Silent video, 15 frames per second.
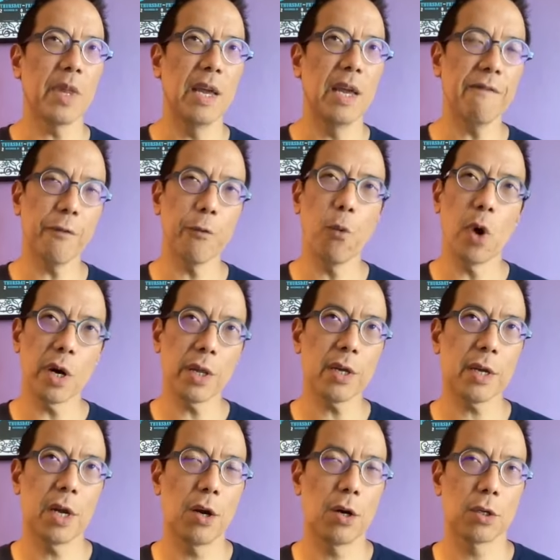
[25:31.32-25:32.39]
if one of the
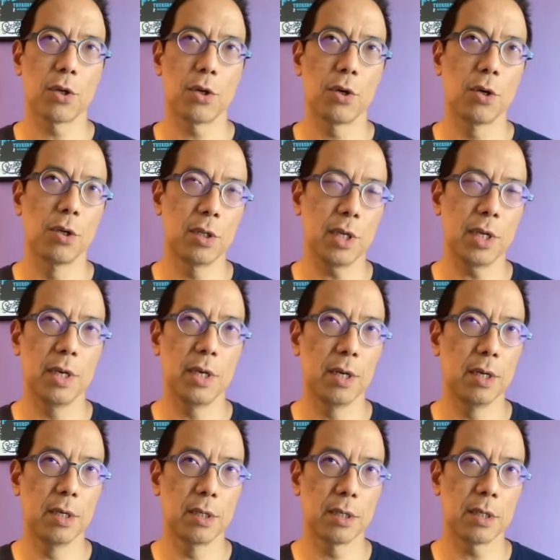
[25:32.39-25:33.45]
characters
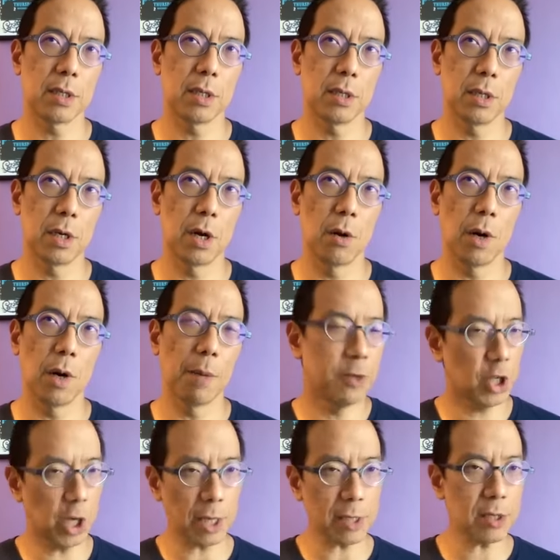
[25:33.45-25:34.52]
is, you know,
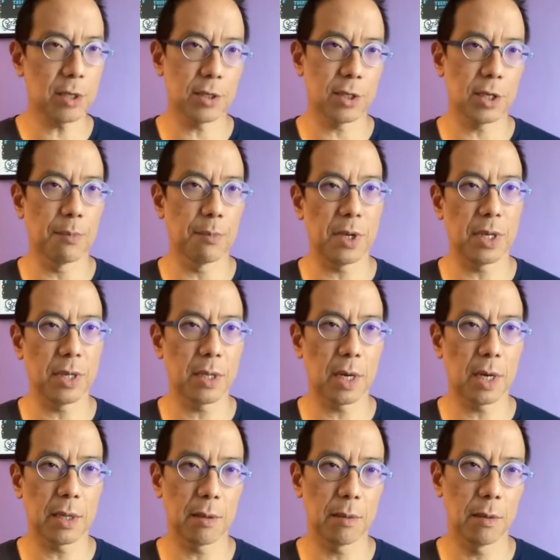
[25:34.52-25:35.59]
objects to something
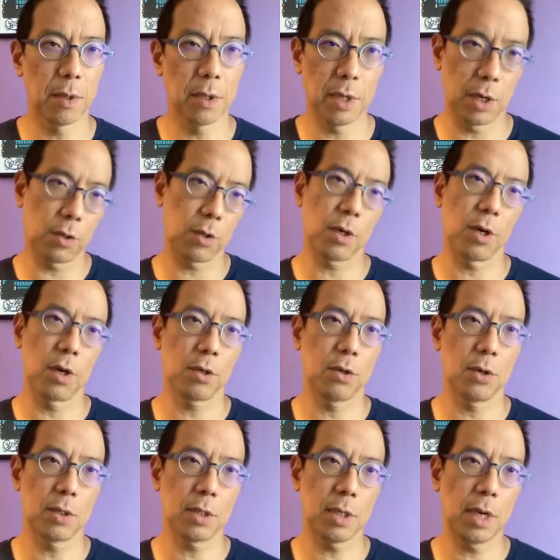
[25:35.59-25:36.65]
that the other character
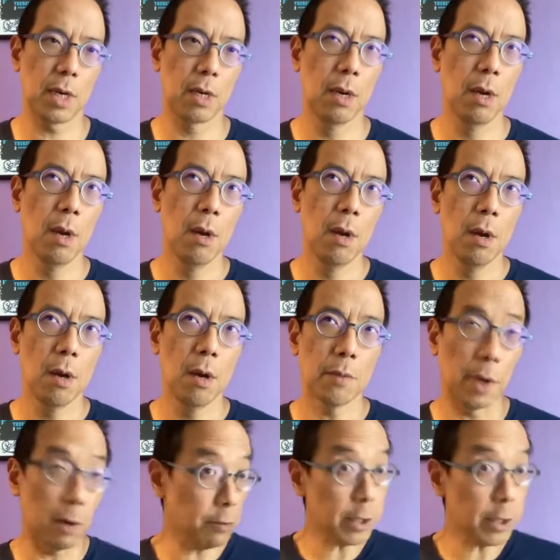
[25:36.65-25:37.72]
has said,
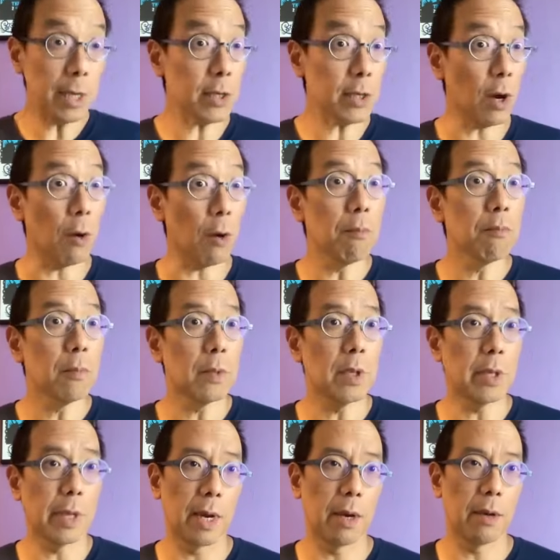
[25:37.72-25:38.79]
they'll say so.
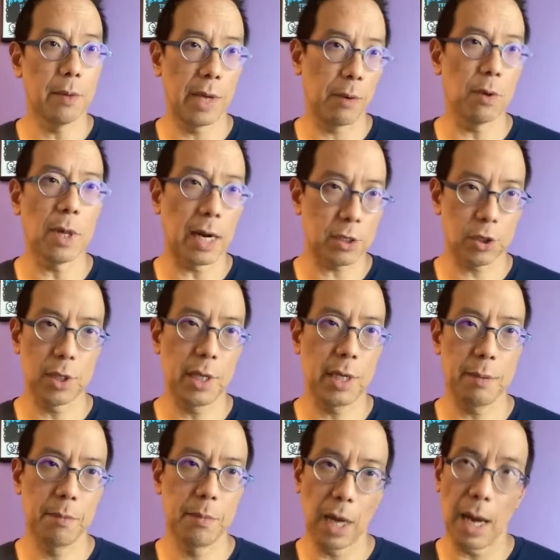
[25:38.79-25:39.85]
They will
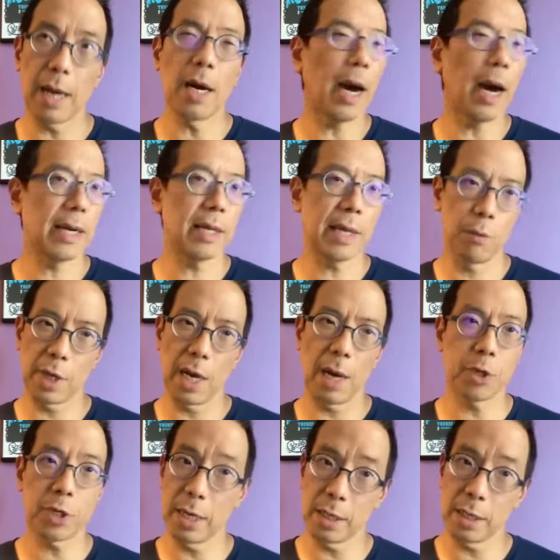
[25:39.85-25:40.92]
actually not hide it. They
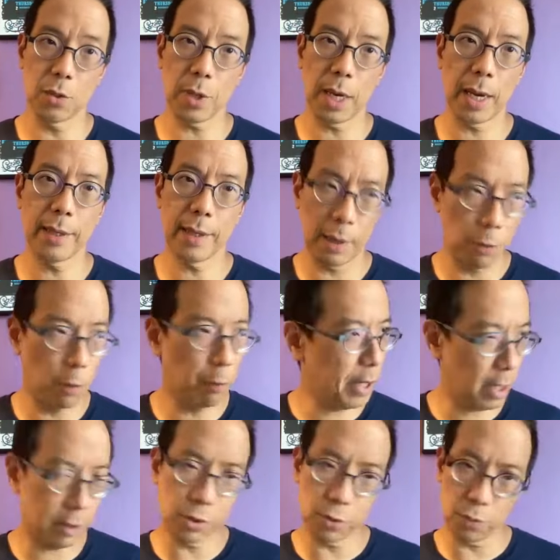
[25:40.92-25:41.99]
will not pretend it's okay.
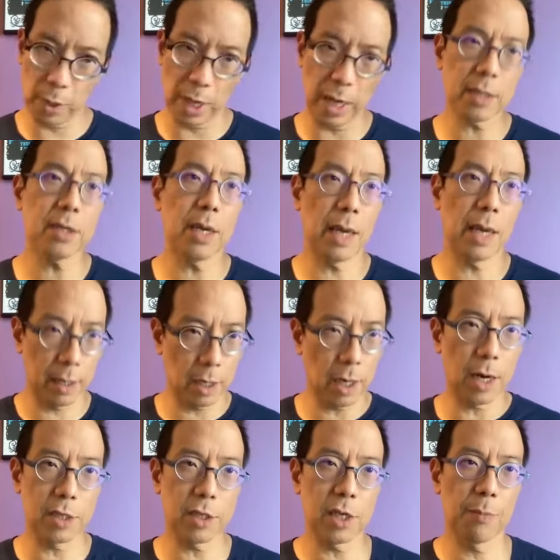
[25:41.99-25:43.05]
They will be direct
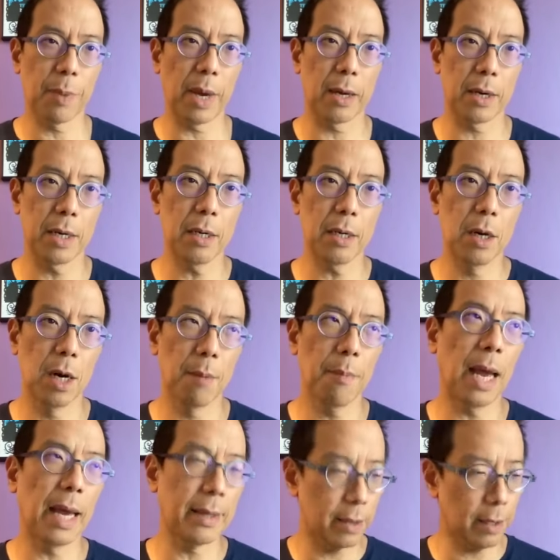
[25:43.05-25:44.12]
and honest about it.
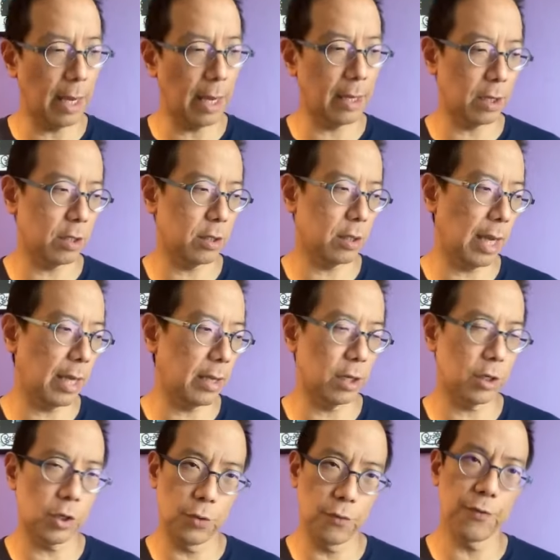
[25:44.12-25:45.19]
And
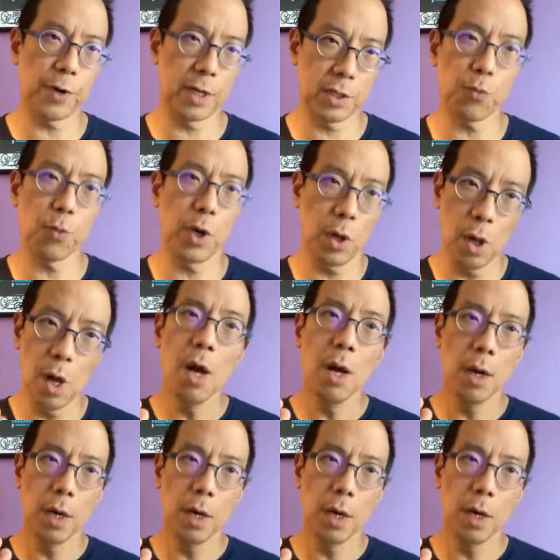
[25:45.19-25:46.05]
the two friends will